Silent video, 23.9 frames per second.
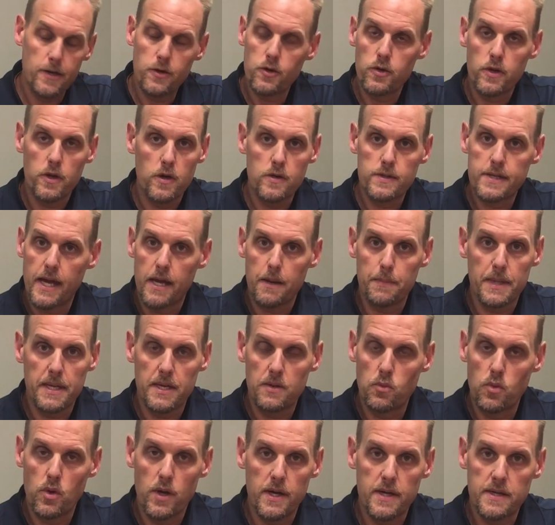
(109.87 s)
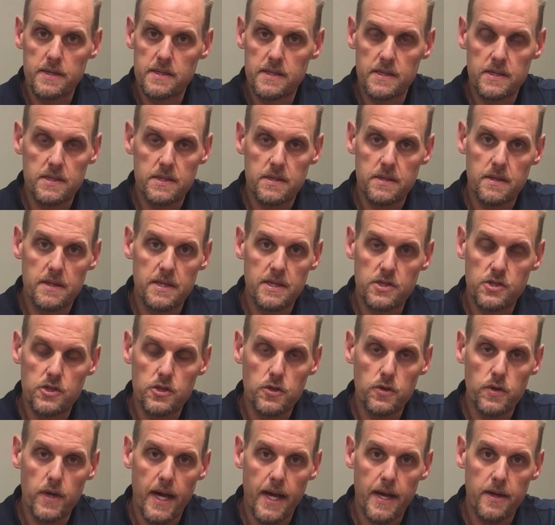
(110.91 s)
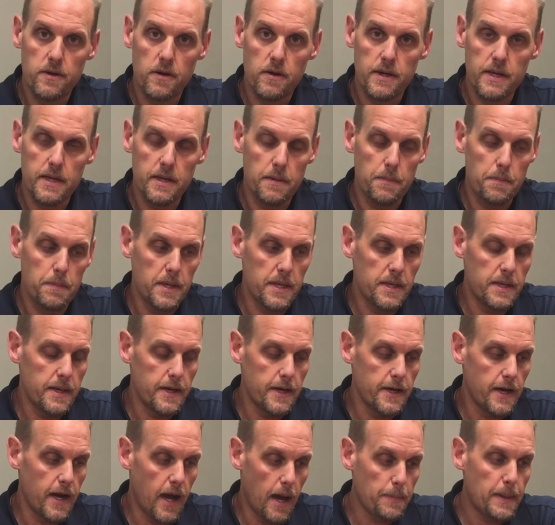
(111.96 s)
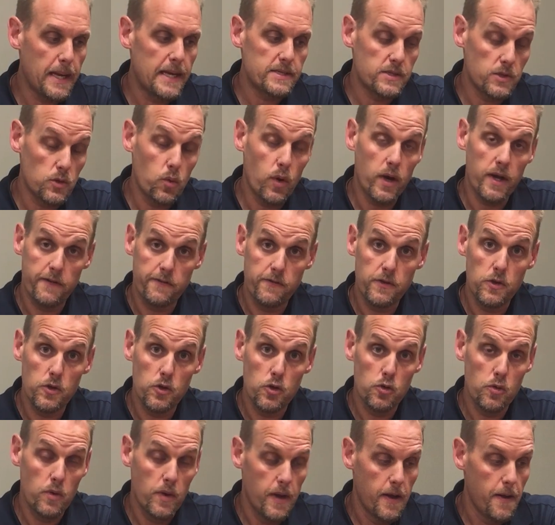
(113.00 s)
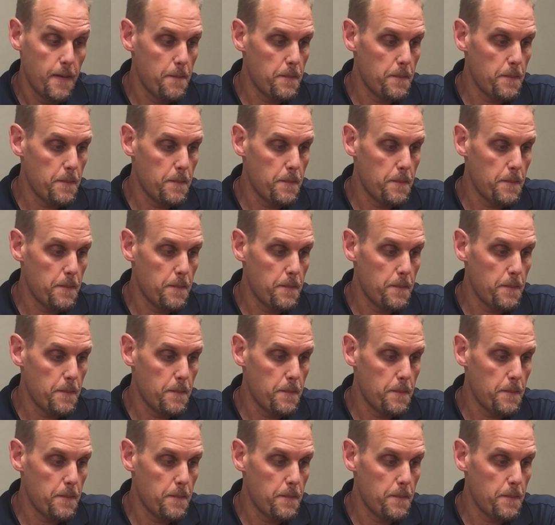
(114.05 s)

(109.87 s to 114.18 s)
Who knows how many runs this shoe had on it, but I'm guessing quite a few,